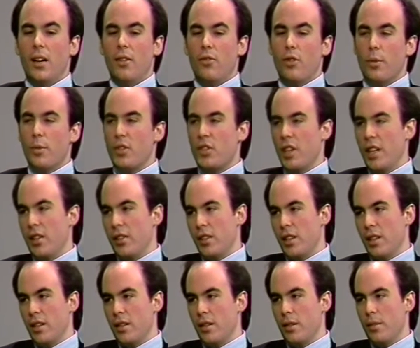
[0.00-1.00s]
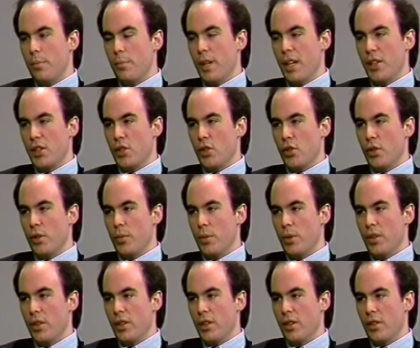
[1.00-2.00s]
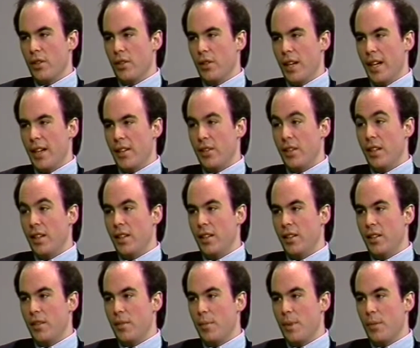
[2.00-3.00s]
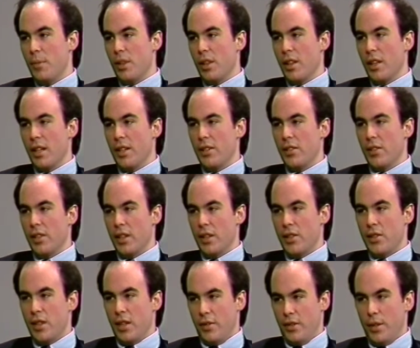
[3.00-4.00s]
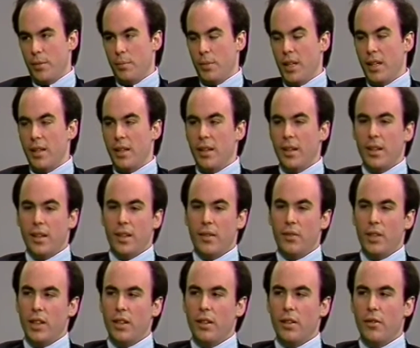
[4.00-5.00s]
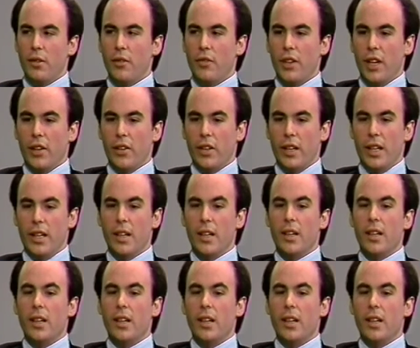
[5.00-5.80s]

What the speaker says: former State Senator Peg Jolin was in her last days as a member of the legislature, having been convicted of a felony.